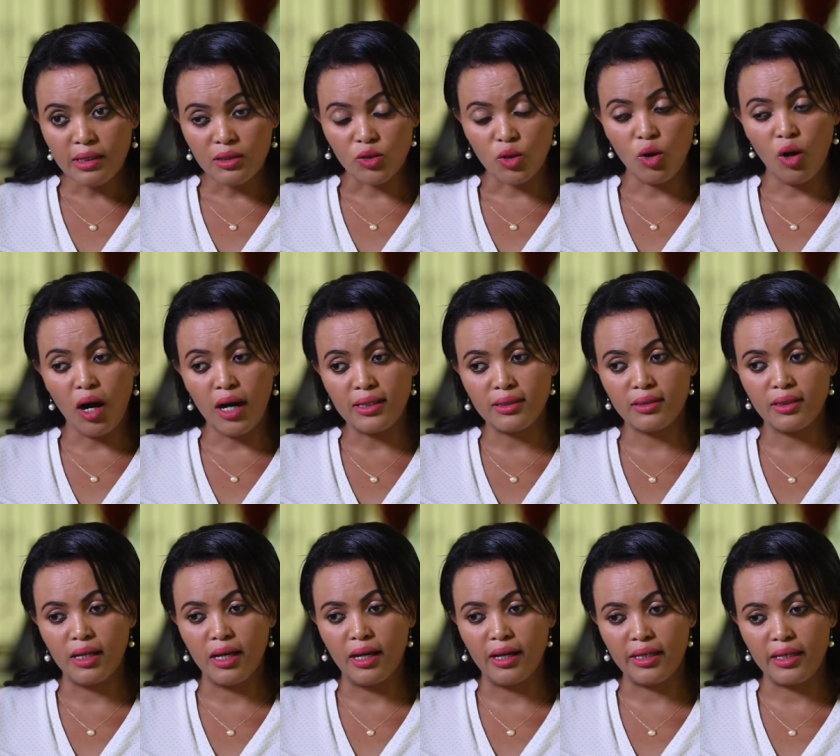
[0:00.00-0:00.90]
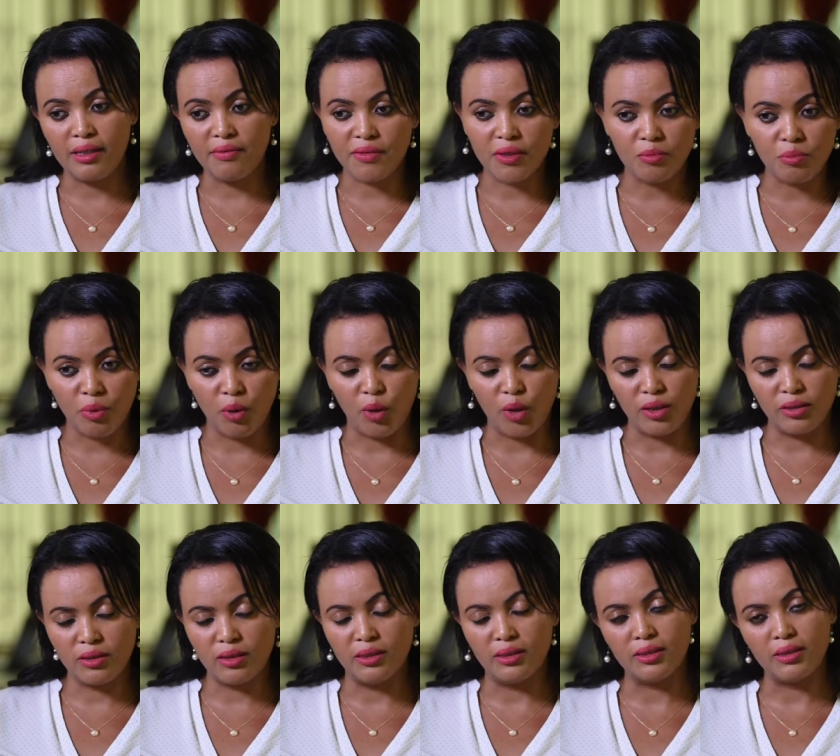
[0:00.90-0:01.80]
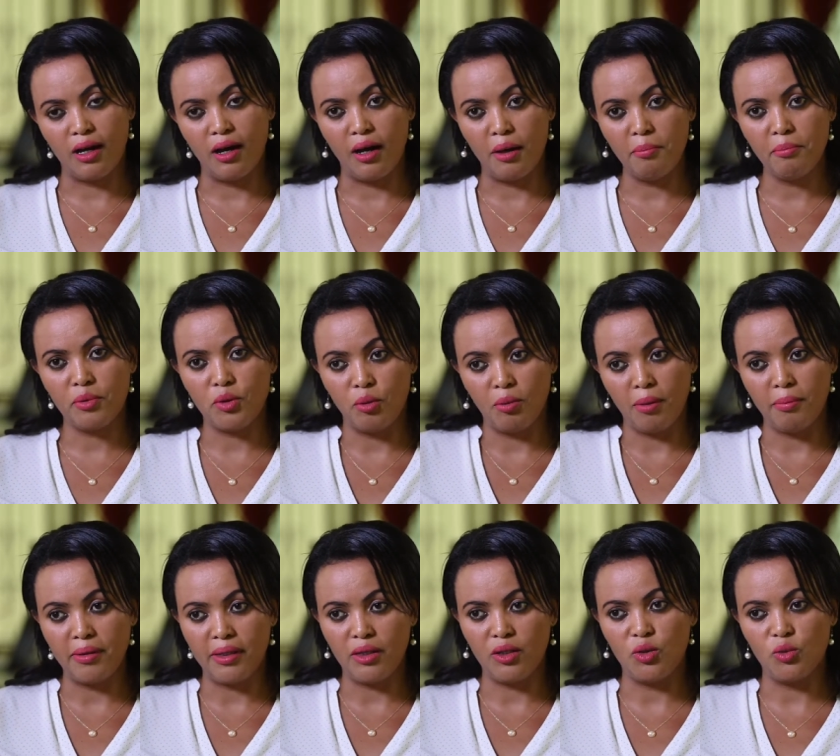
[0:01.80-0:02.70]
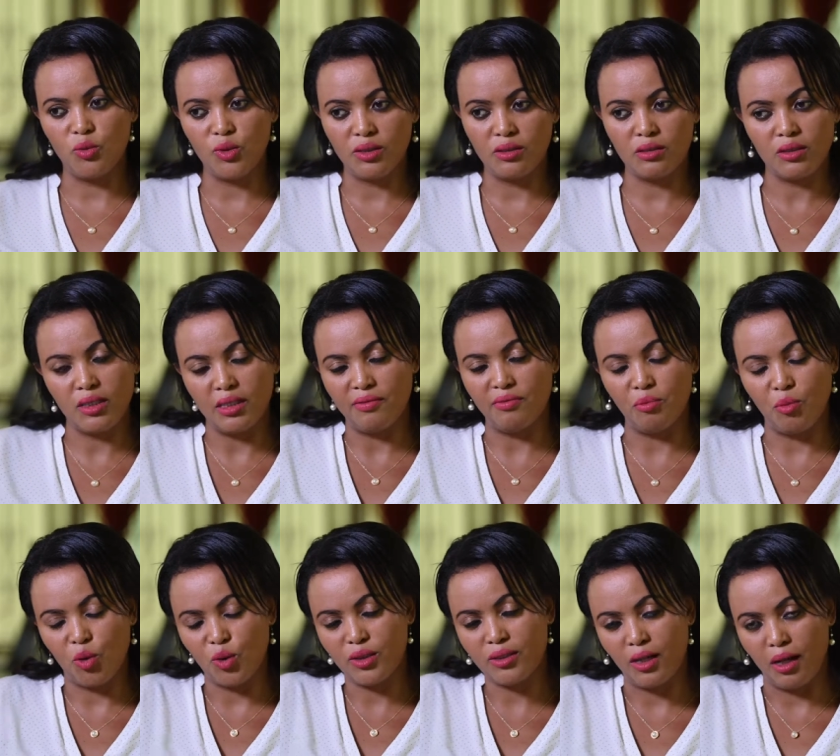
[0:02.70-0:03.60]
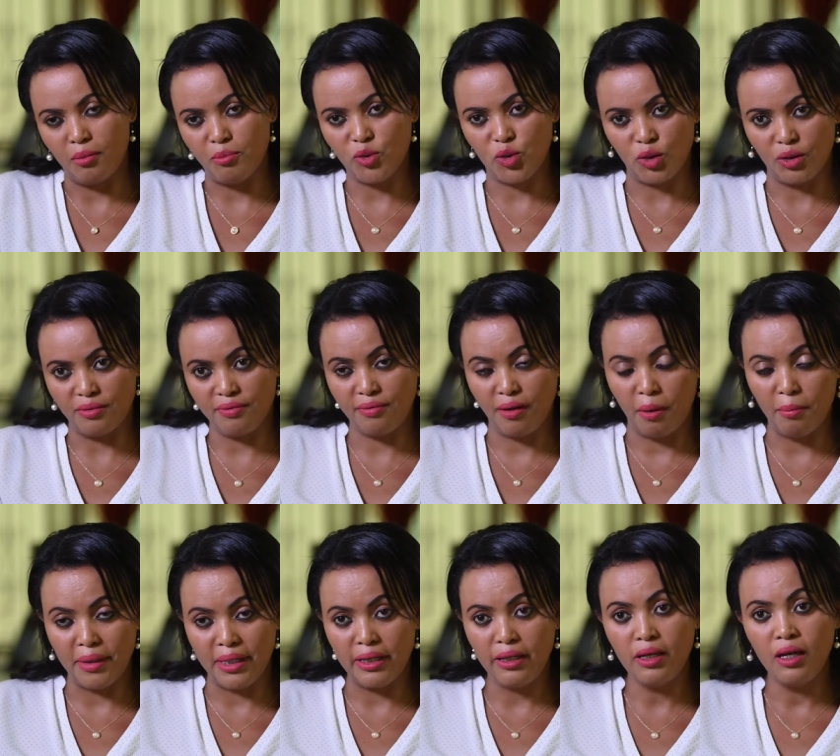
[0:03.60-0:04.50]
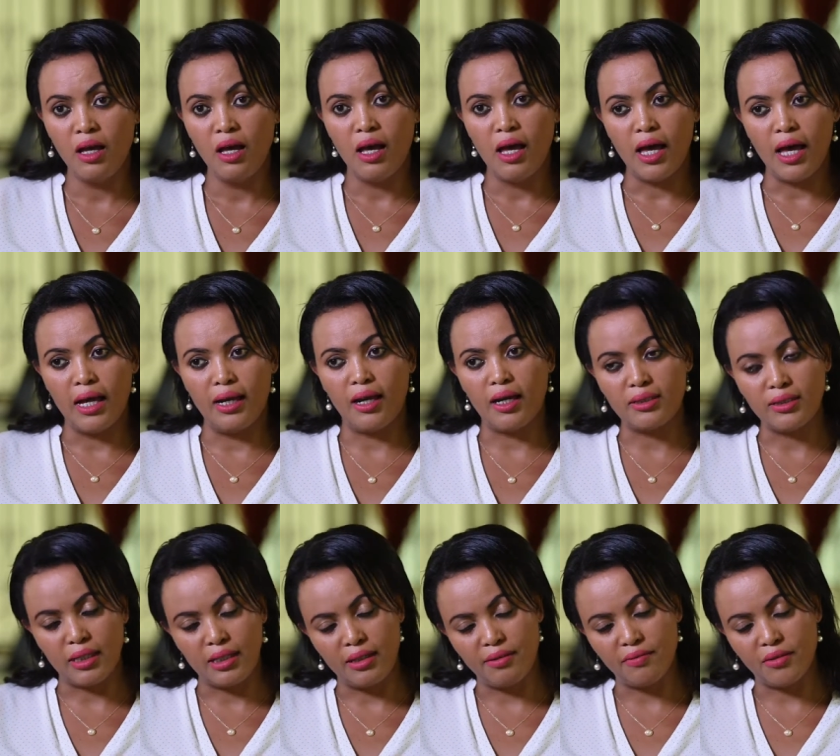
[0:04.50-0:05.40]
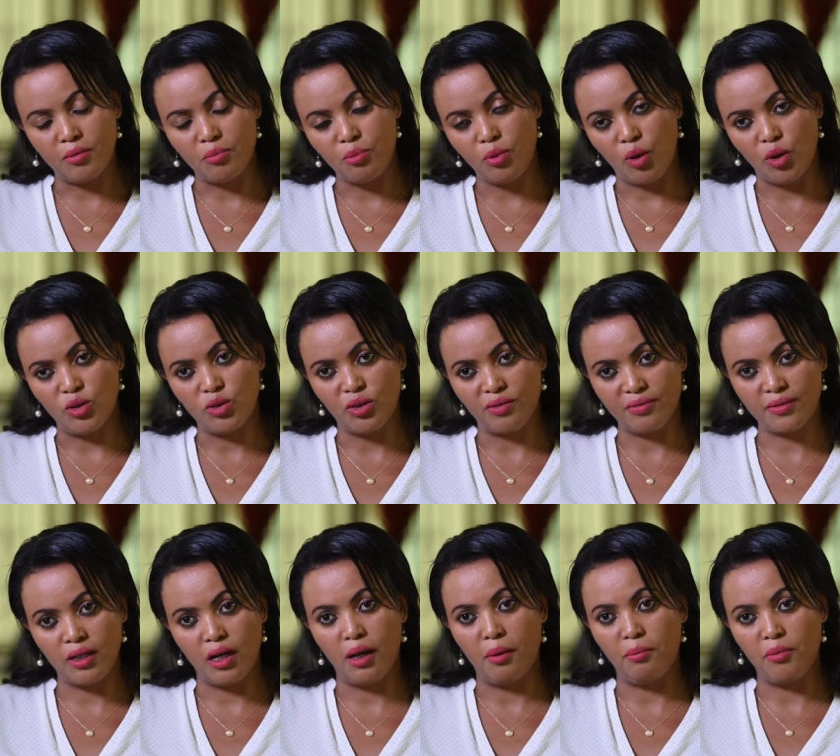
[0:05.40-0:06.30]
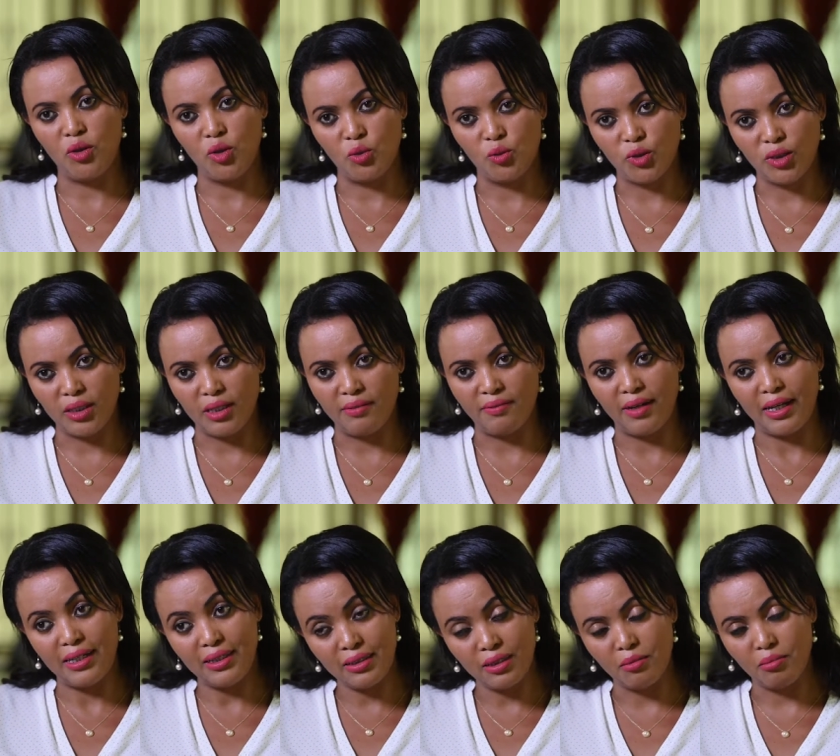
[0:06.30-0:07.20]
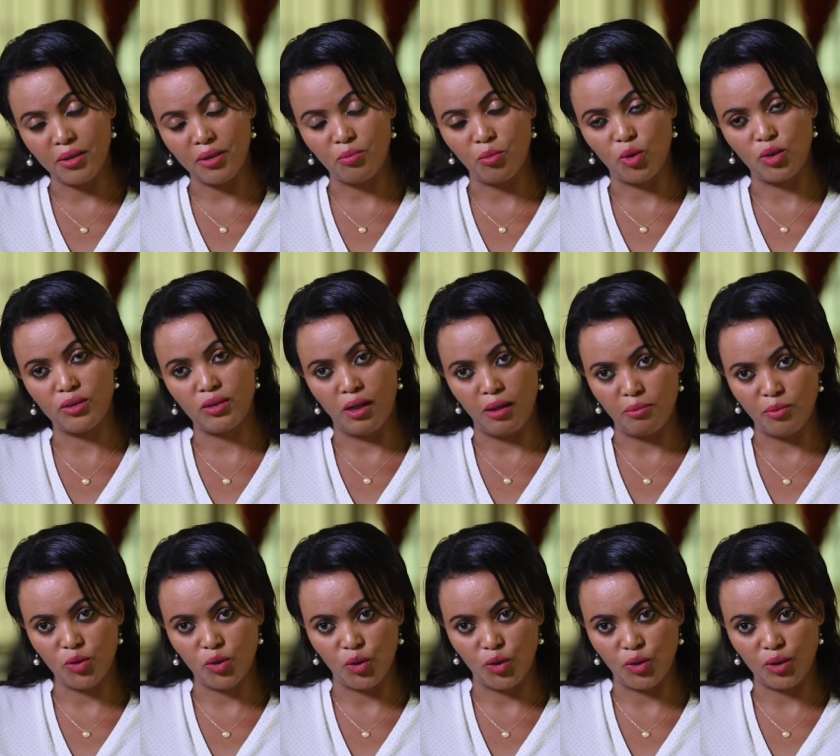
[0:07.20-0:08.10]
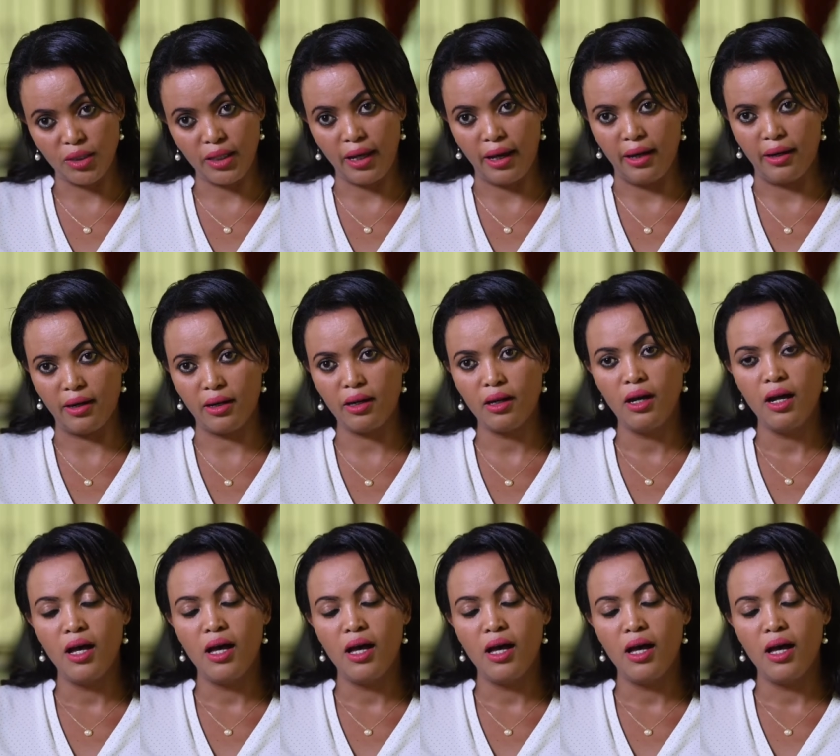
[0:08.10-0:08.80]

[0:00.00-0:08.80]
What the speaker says: So at a given point in time, probably you would give more time to your family, and at a given point of time, you would give a little bit more time to your care.